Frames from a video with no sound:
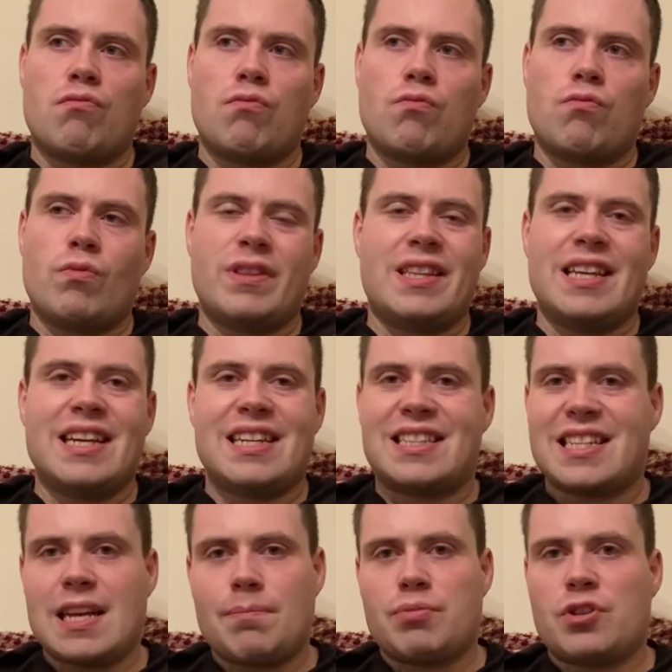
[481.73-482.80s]
with the
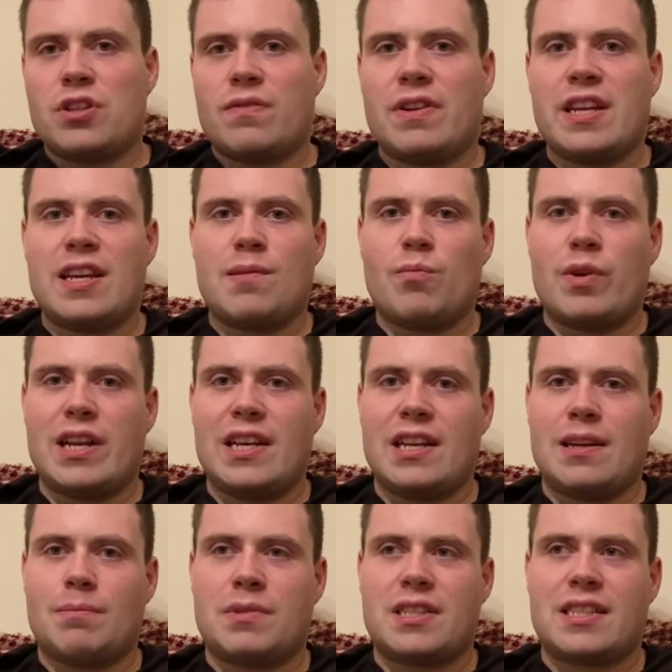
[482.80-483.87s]
exception of Liam
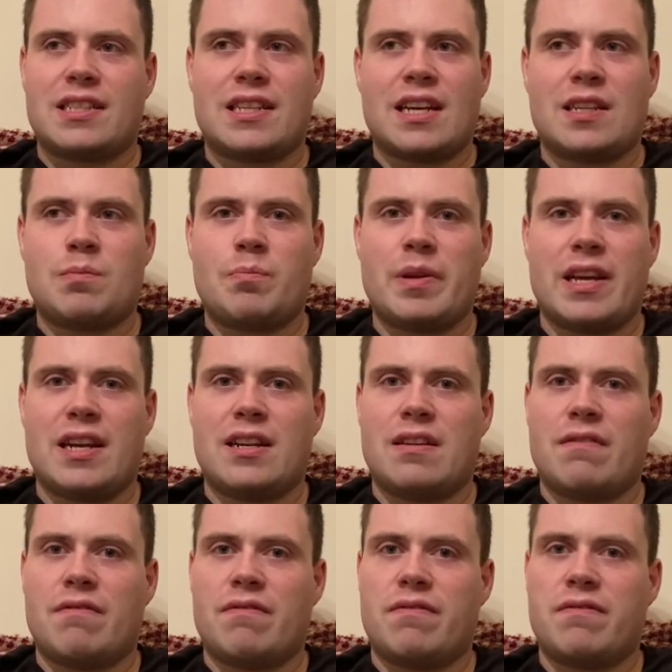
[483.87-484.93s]
Williams, has
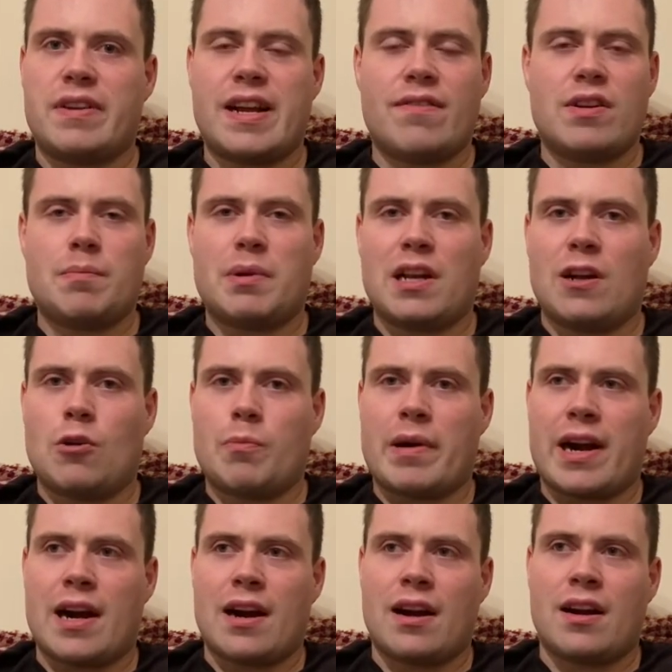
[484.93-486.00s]
been very below
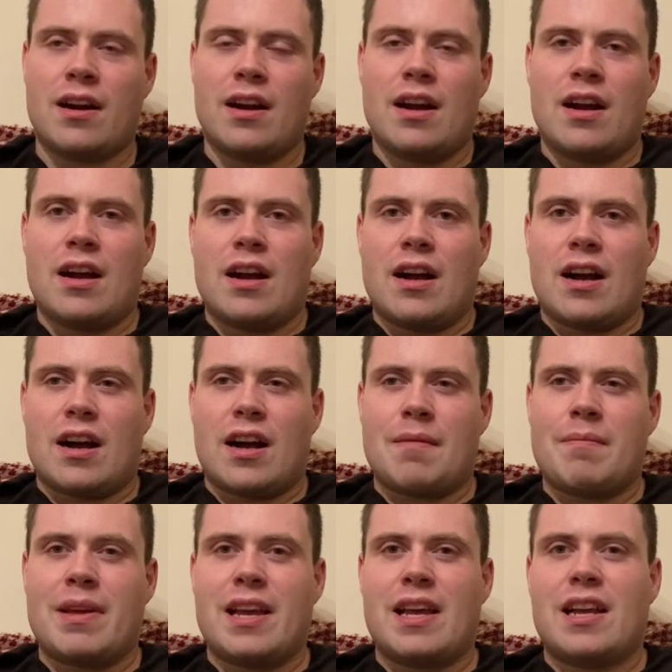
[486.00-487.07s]
par. I
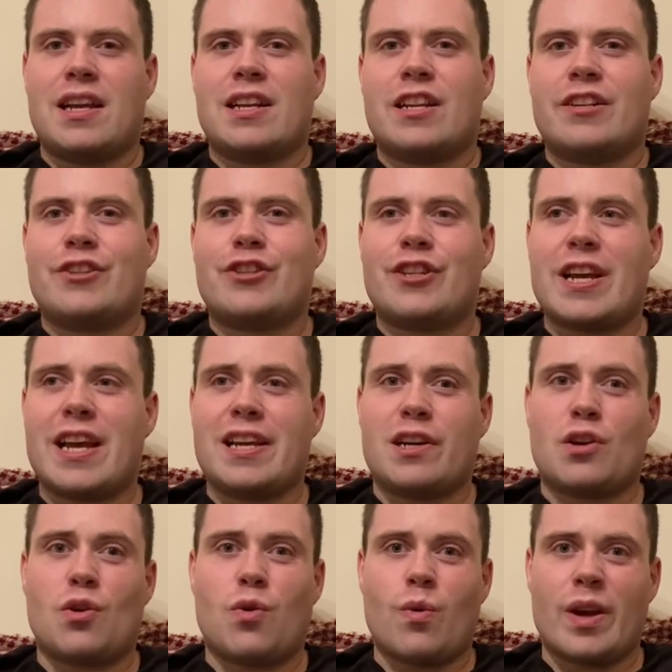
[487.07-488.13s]
mean, Jay
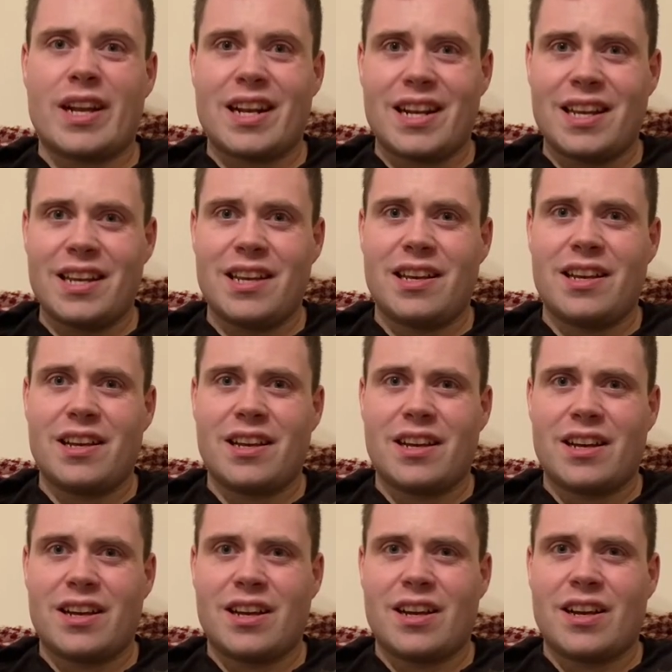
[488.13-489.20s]
Quigley?
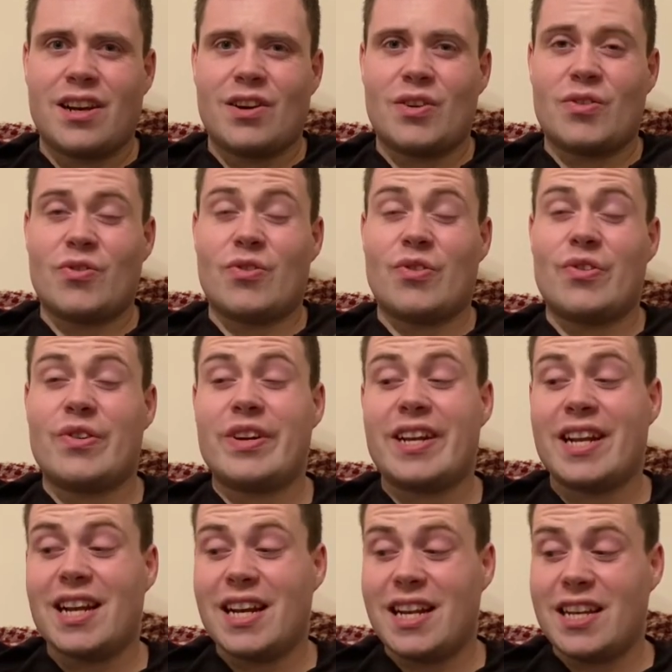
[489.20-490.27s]

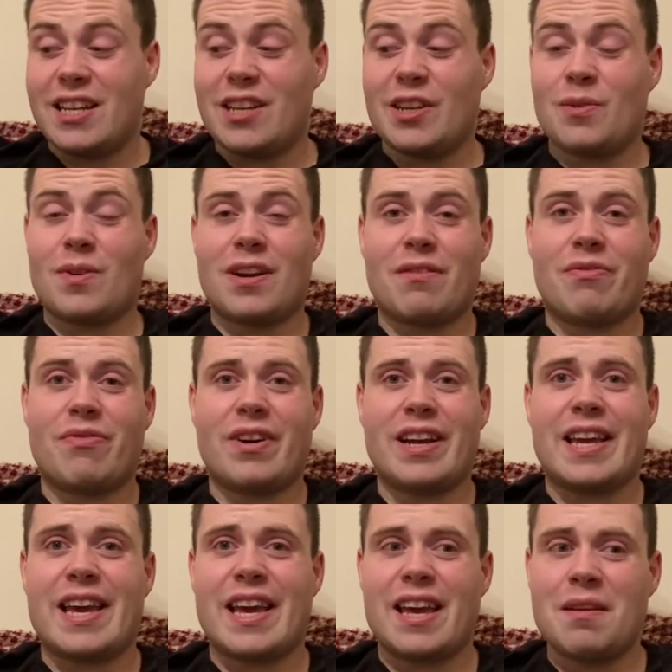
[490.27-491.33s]
Really? You want to
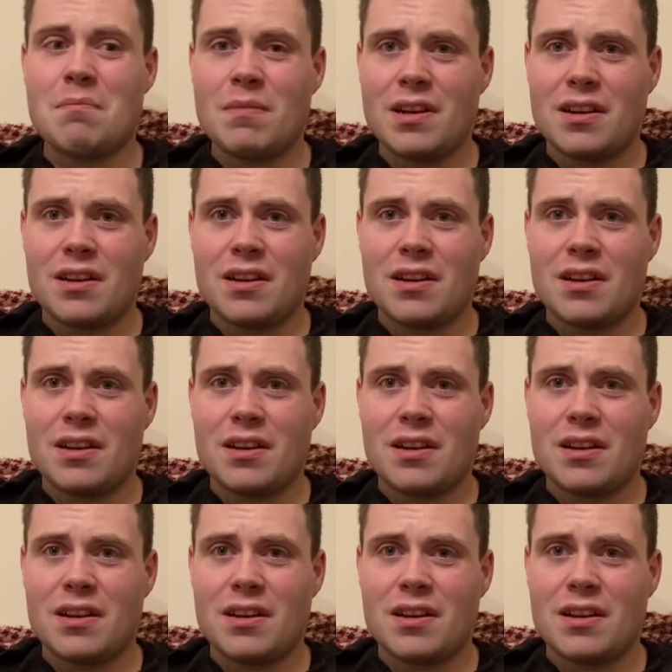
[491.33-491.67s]
fight him?